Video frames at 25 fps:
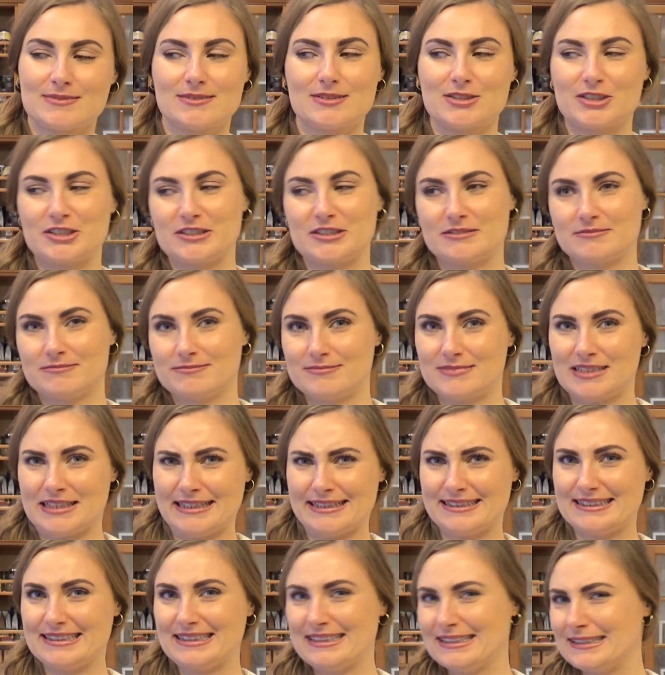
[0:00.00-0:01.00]
or
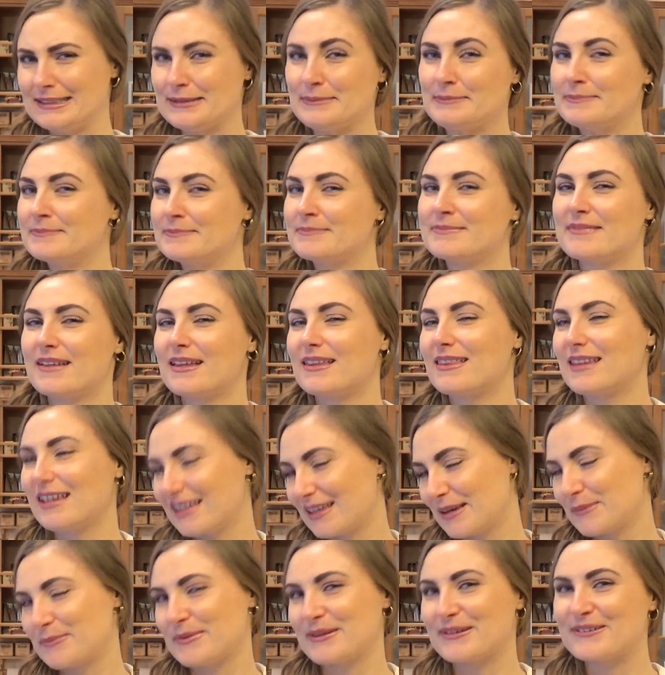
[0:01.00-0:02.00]
eat it,
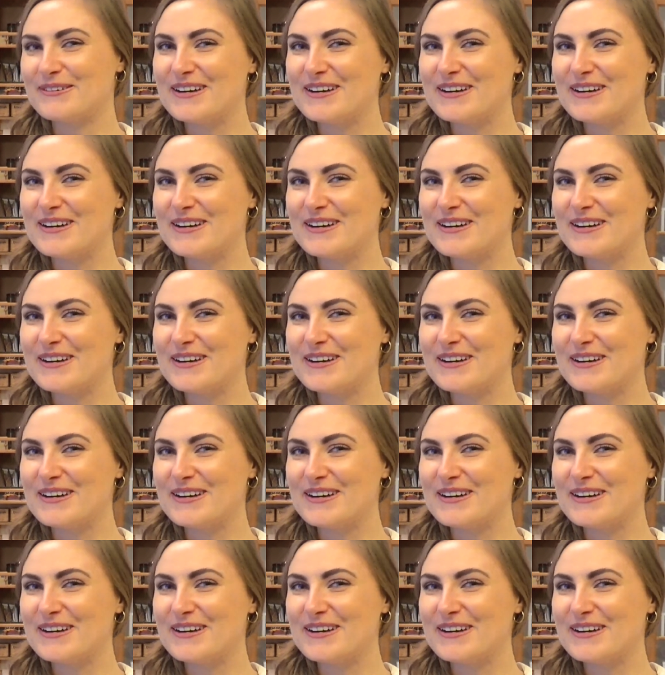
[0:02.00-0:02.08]
thank you for